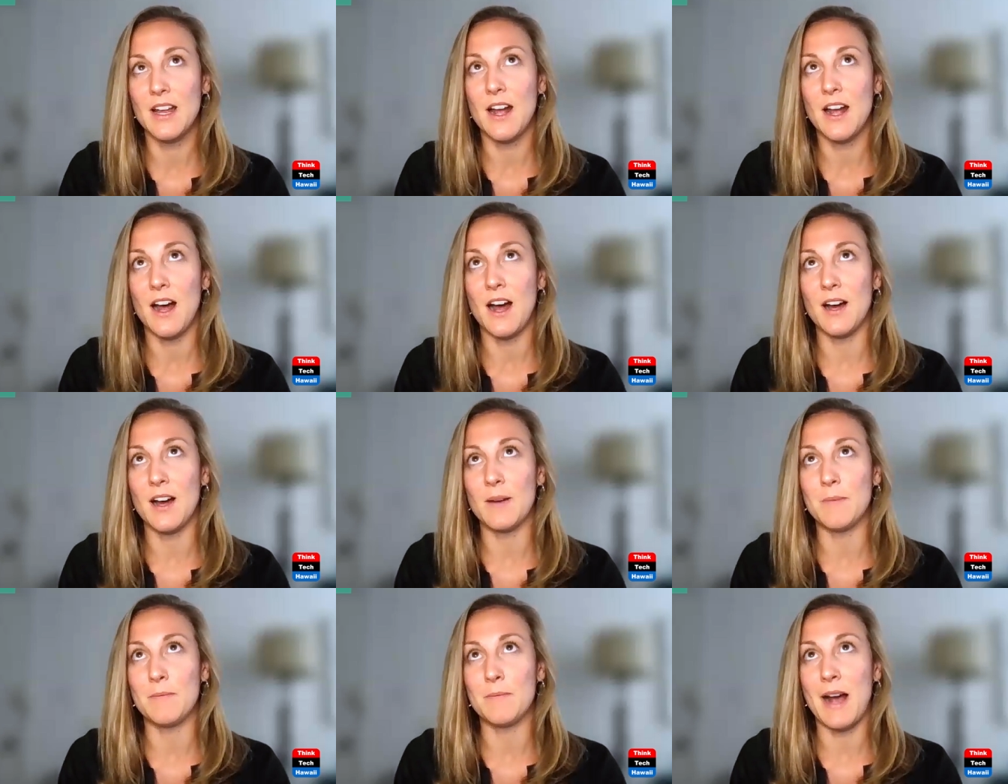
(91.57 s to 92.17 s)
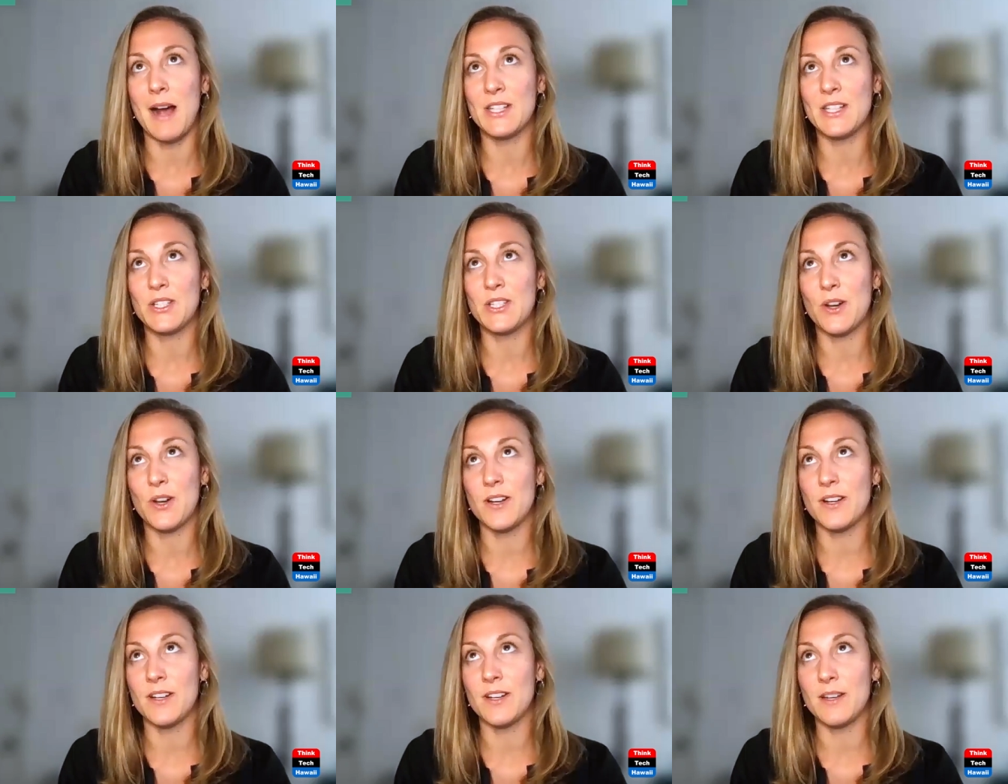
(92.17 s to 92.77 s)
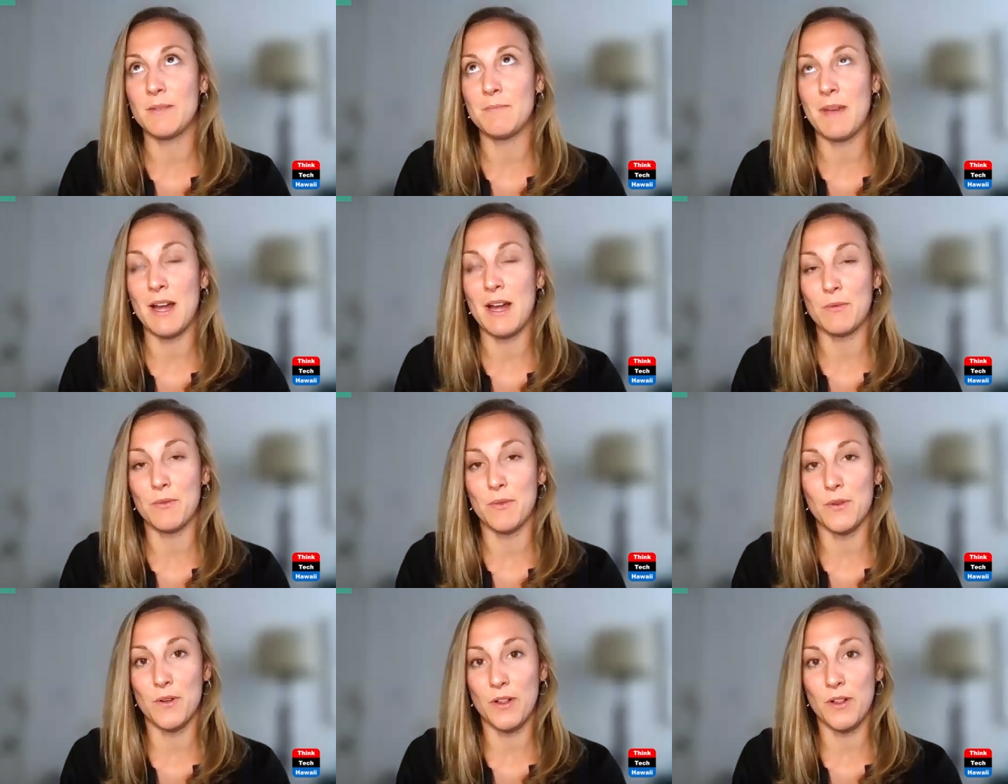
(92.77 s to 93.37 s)
Um, I started in my
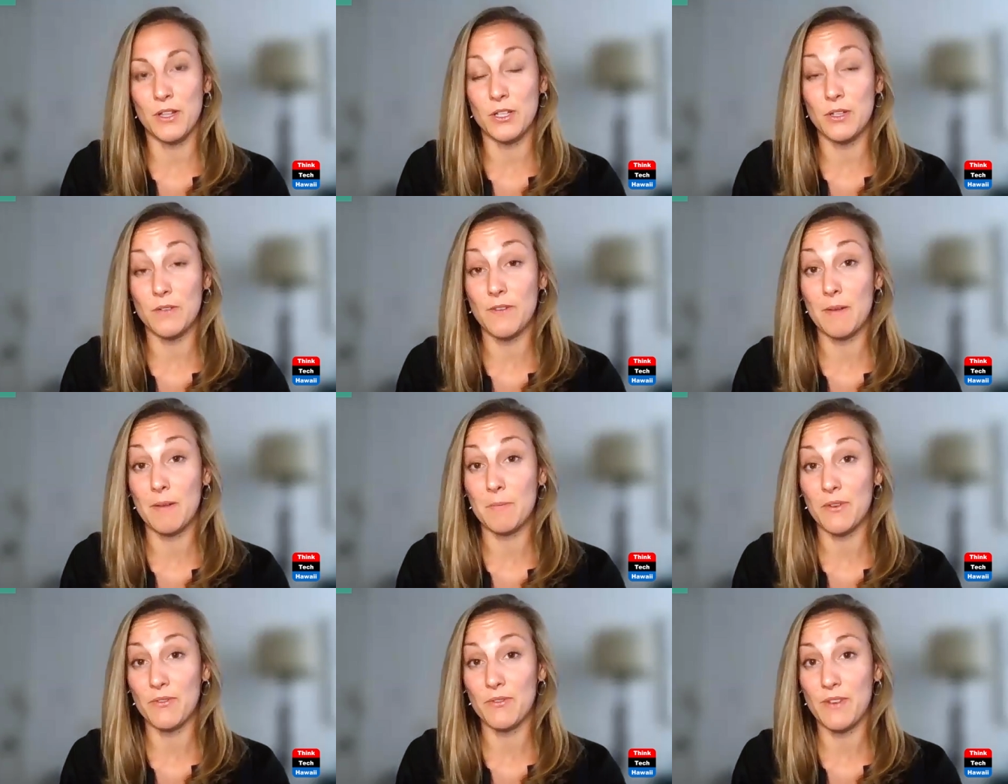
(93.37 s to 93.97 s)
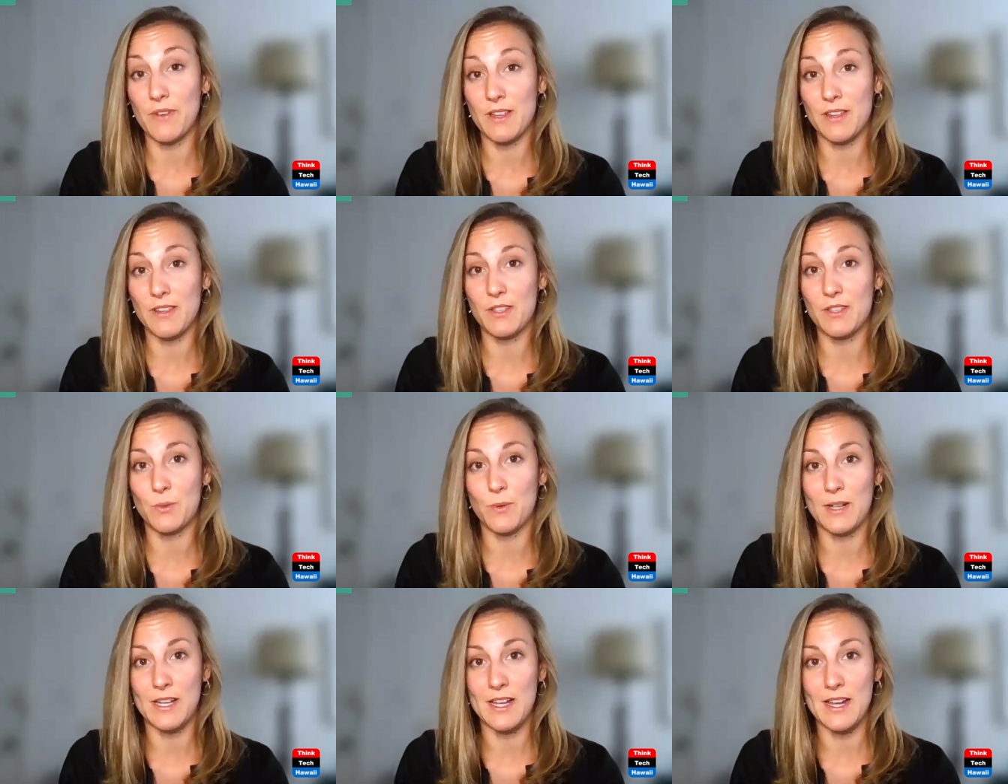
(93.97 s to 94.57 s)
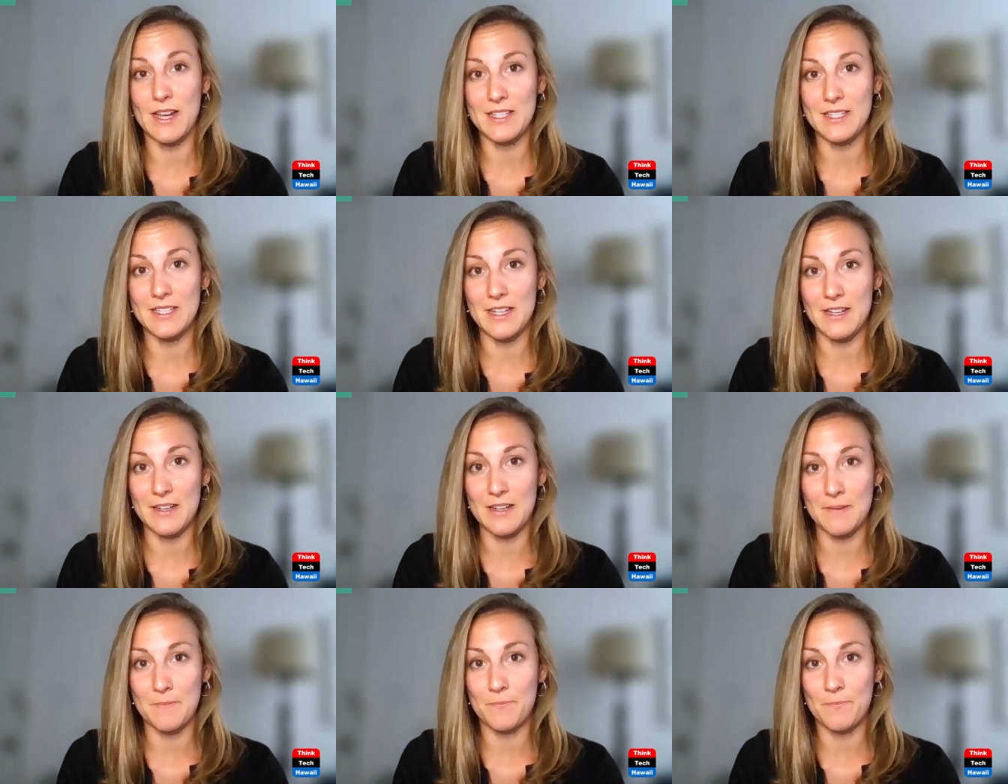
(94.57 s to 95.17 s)
role on November 5th,
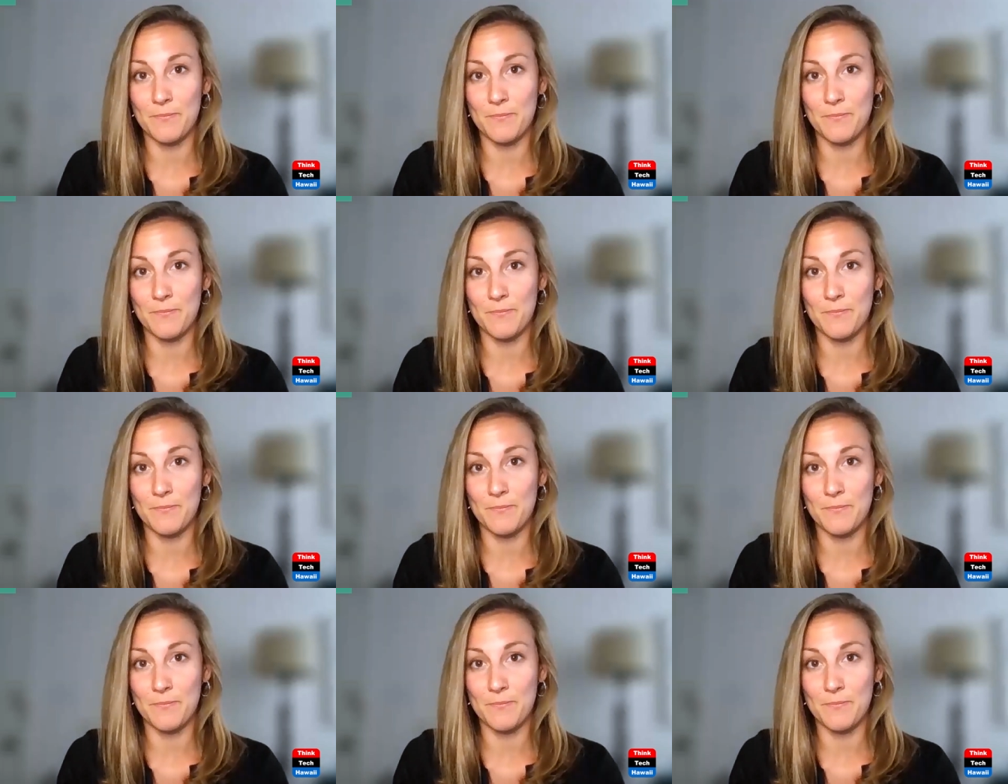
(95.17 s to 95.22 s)
2018,